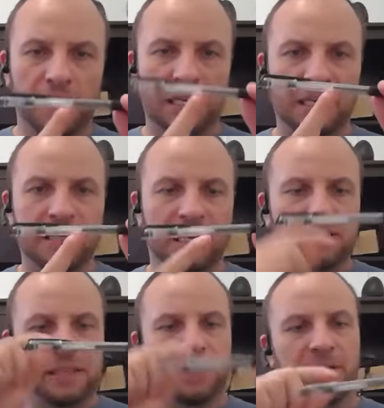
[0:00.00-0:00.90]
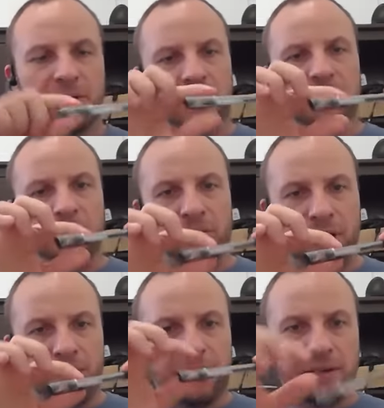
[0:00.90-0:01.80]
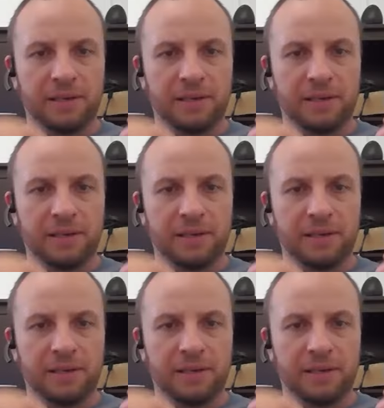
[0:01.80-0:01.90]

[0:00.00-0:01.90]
an indent here and an engraving